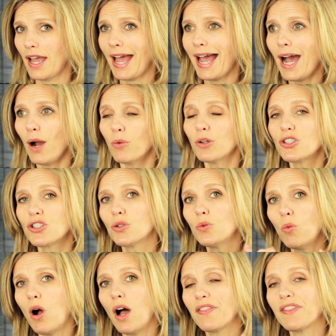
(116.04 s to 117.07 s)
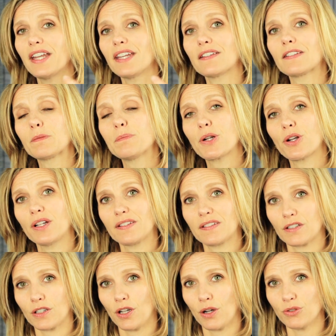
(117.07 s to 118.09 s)
How would you want that
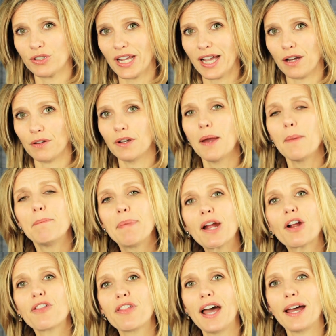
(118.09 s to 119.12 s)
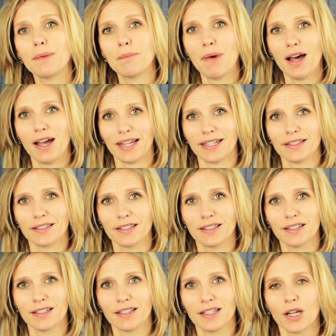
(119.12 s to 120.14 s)
experience to go down? Bear that in mind.
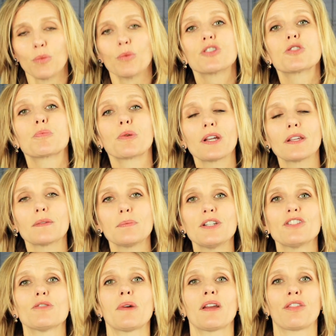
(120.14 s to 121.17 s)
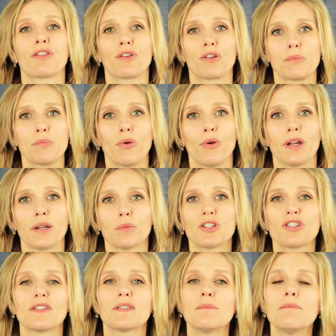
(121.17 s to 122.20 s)
Which brings me to my third point, which is